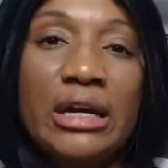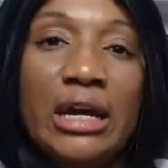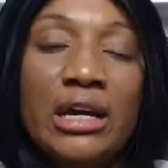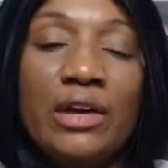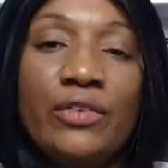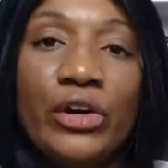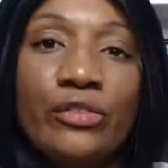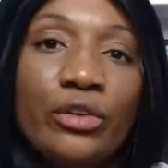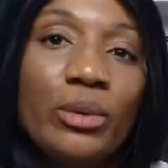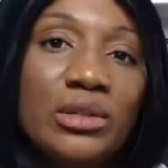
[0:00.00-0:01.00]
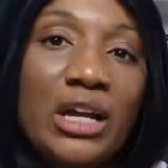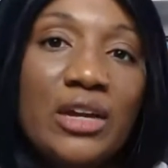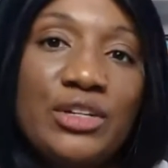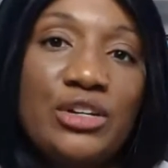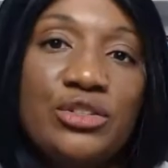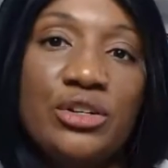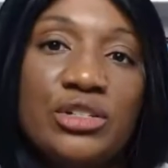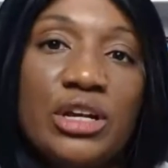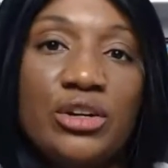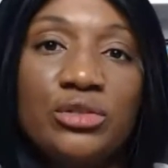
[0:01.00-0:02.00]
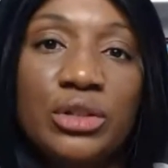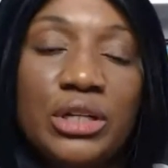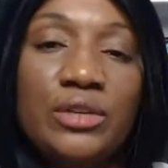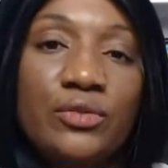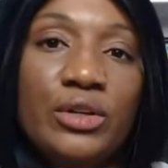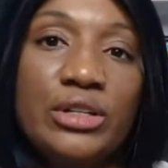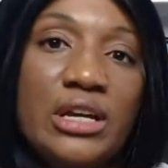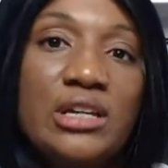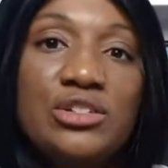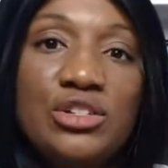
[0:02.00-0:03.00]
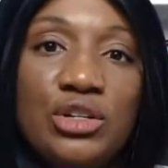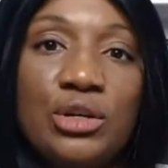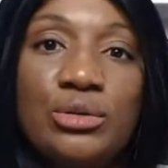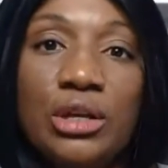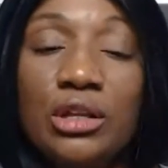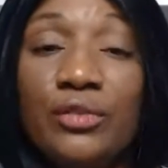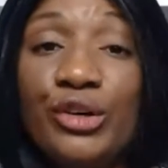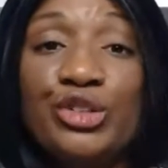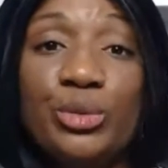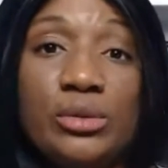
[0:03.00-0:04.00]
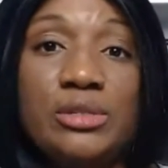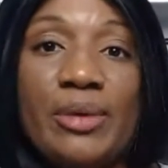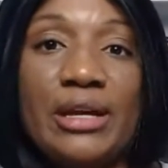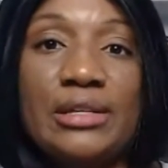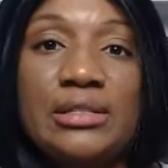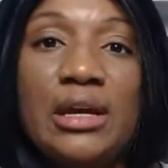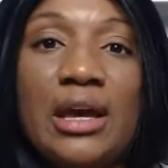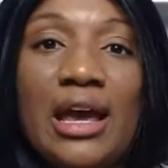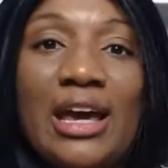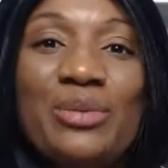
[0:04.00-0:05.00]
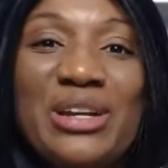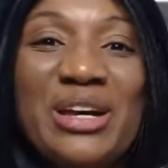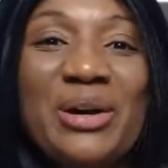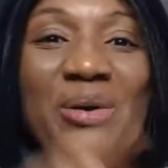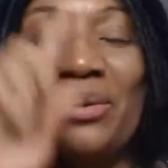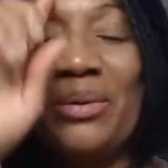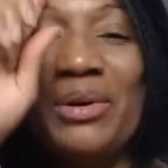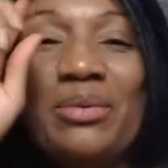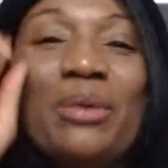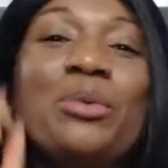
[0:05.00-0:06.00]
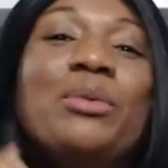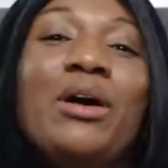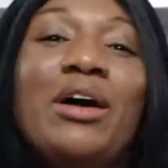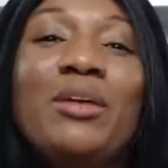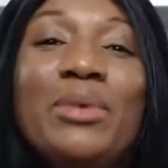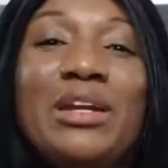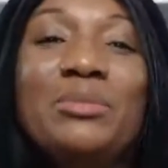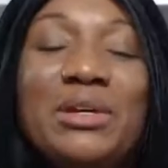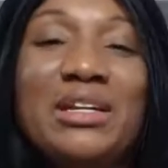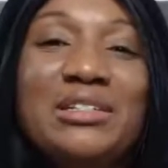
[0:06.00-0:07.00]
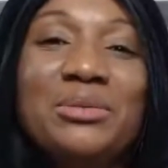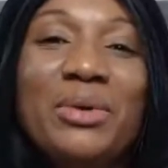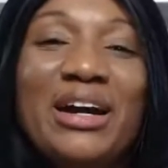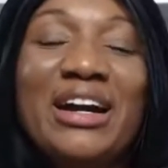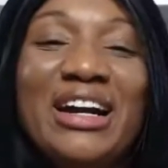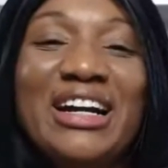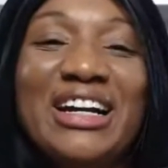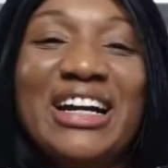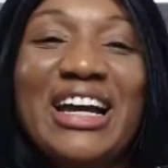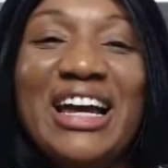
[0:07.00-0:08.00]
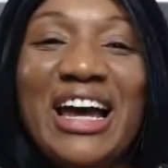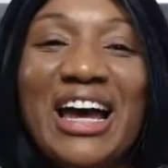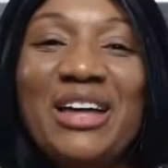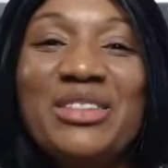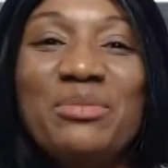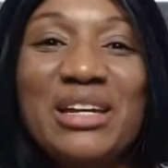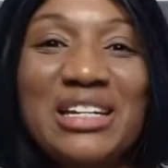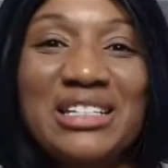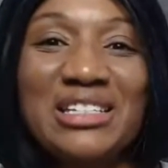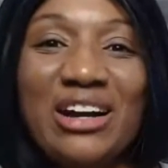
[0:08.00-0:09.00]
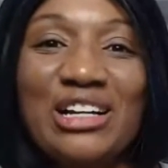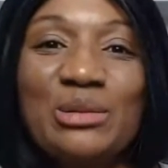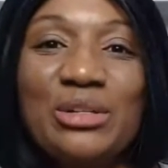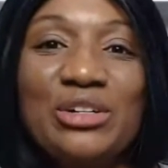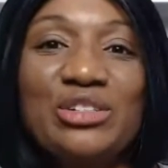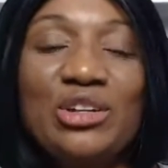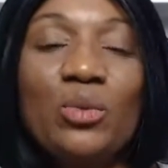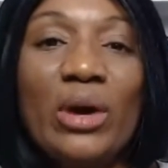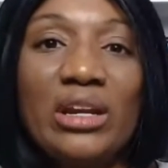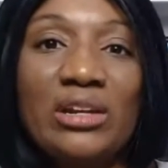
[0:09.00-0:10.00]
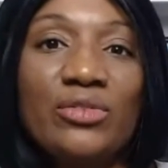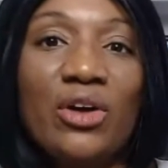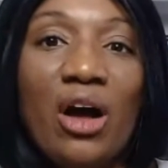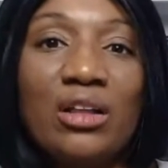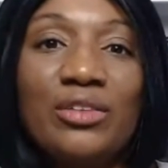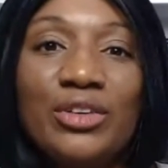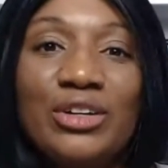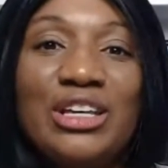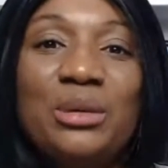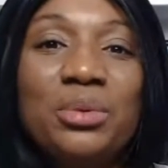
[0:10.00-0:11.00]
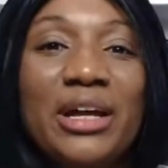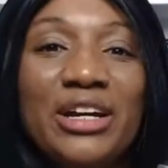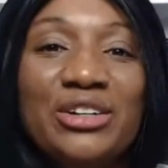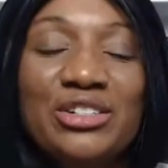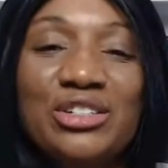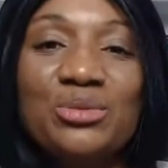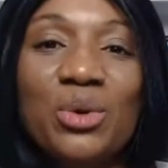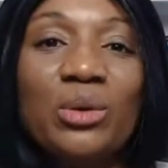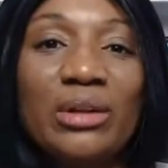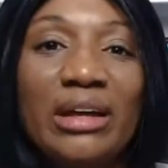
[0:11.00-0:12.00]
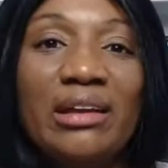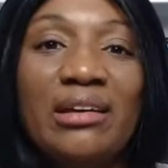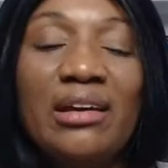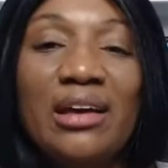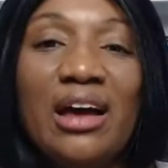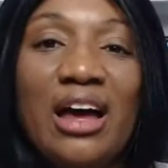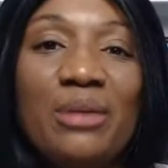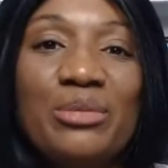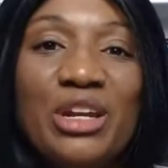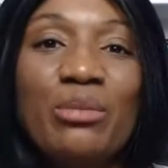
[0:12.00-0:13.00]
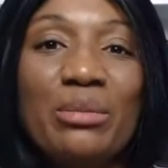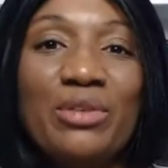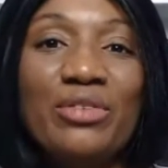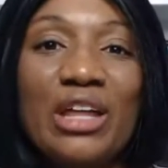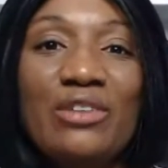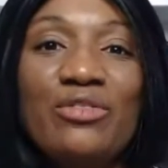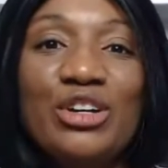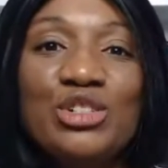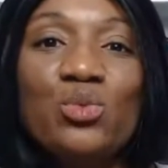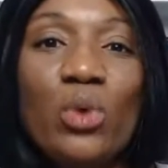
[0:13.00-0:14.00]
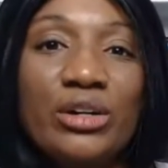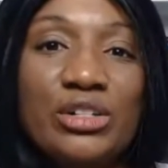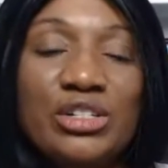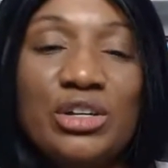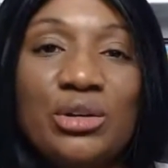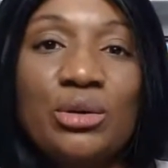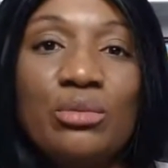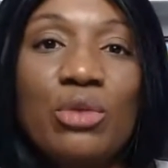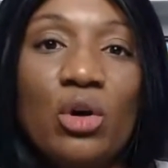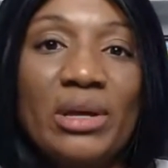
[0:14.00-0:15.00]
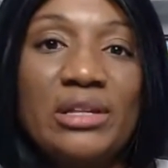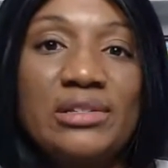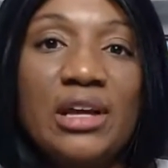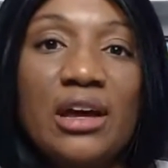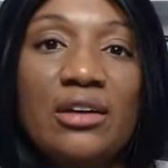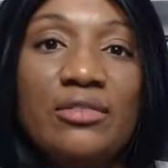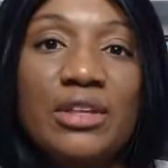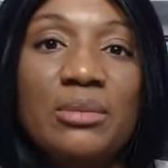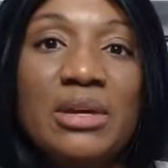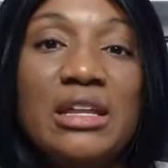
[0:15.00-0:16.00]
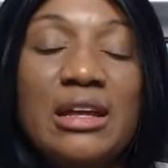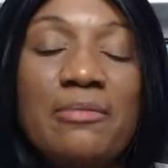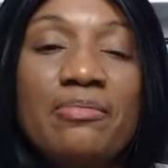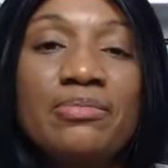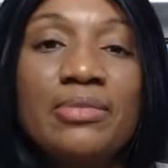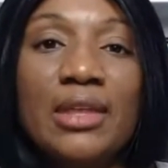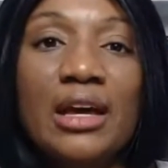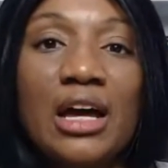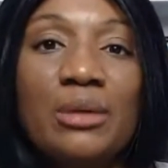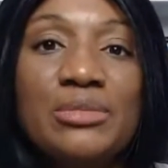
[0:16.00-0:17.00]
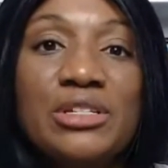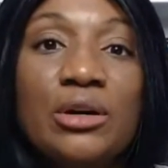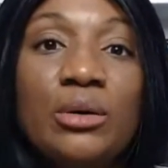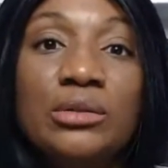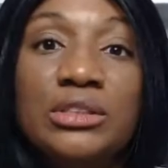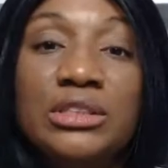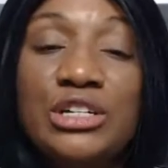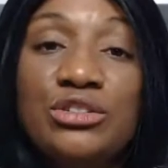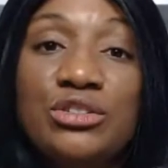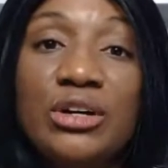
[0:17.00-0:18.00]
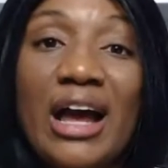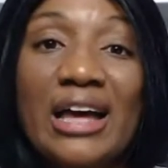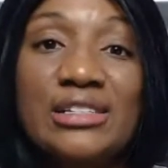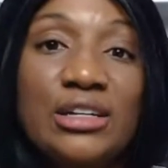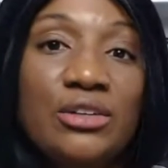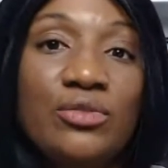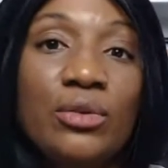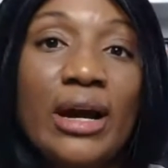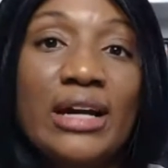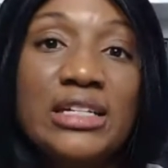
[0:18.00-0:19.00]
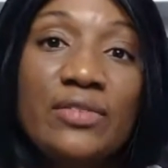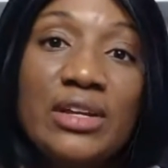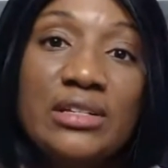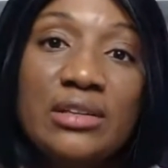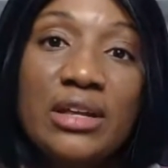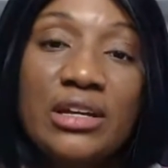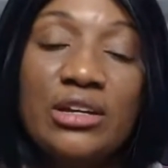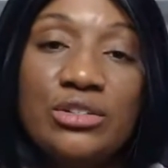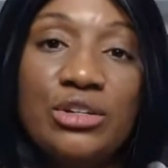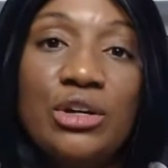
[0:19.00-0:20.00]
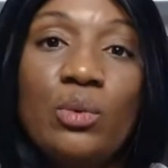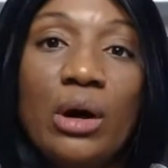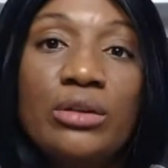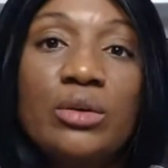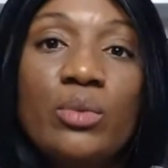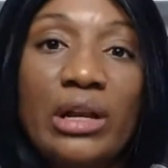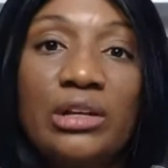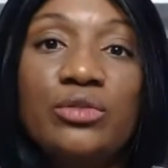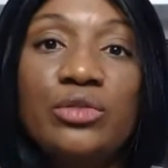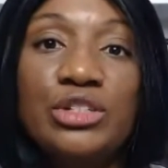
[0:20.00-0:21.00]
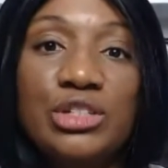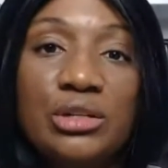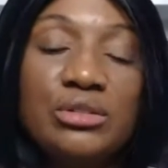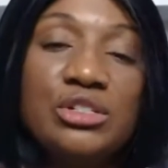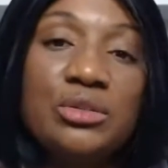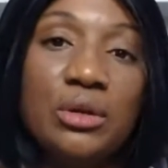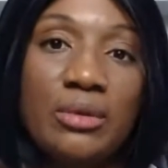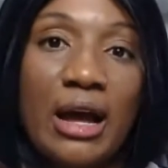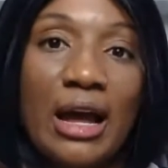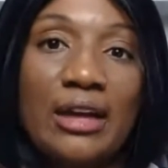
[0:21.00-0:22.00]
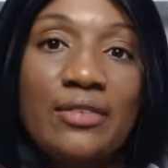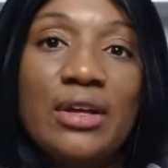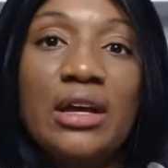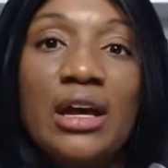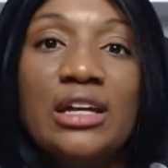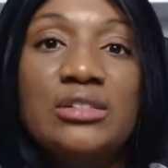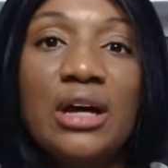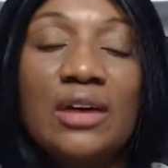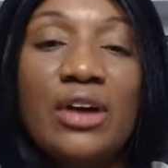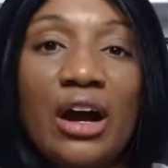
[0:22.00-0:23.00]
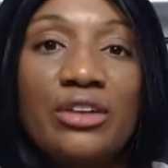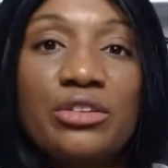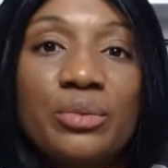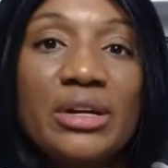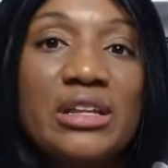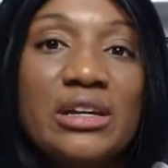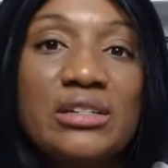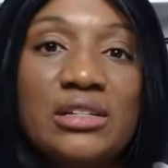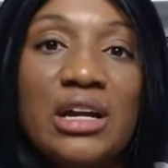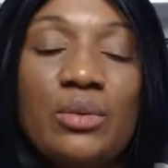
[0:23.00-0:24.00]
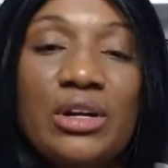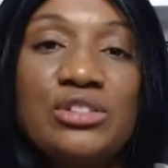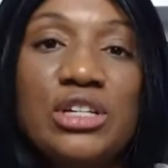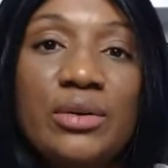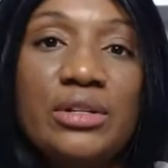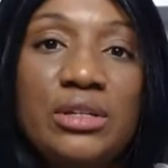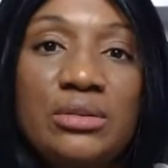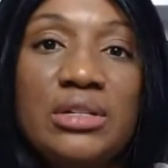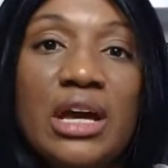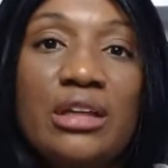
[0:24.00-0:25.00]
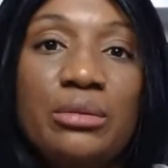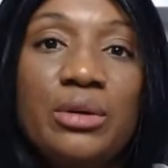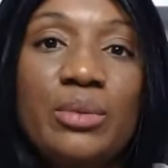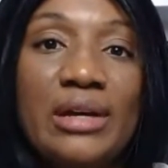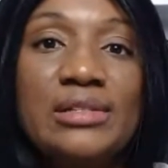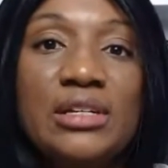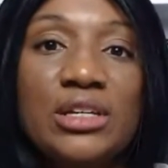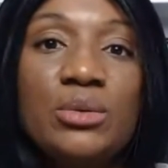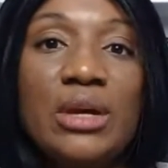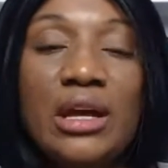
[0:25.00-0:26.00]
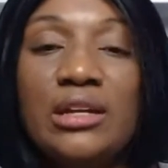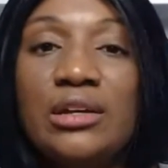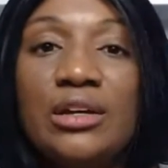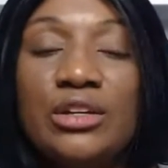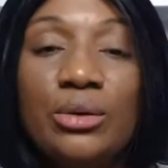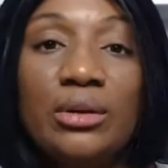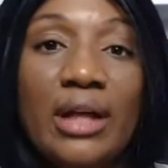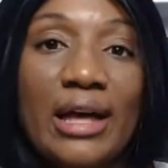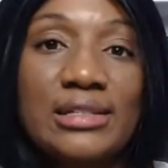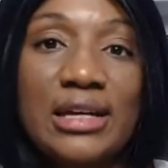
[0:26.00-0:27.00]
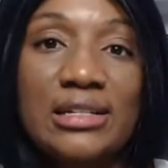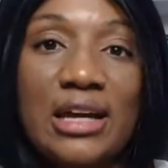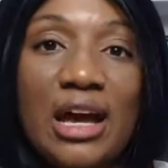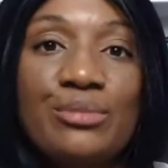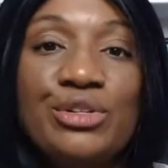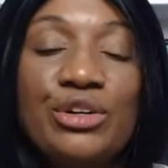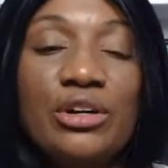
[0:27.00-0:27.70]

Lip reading: And I've heard from a lot of teachers that you're looking for things to use in the virtual space. And we know we probably all have been in meetings where the meeting starts and you're still waiting for all of your key players to roll in, maybe for that first 1 or 2 moments of the meeting. So teachers are asking for activities that they can do while they're waiting for students to arrive. And so I've got 3 things that I want to share with you today, 3 ways that you can utilize that time to your